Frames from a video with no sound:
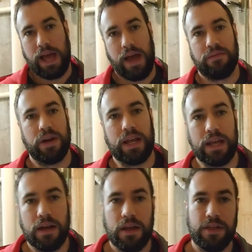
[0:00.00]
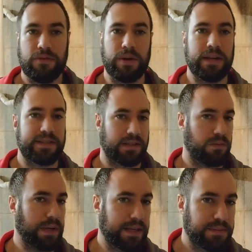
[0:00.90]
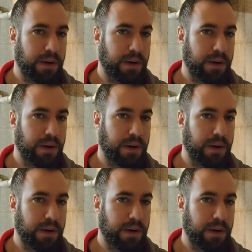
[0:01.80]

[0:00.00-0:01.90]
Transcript: every 3 to 6 weeks.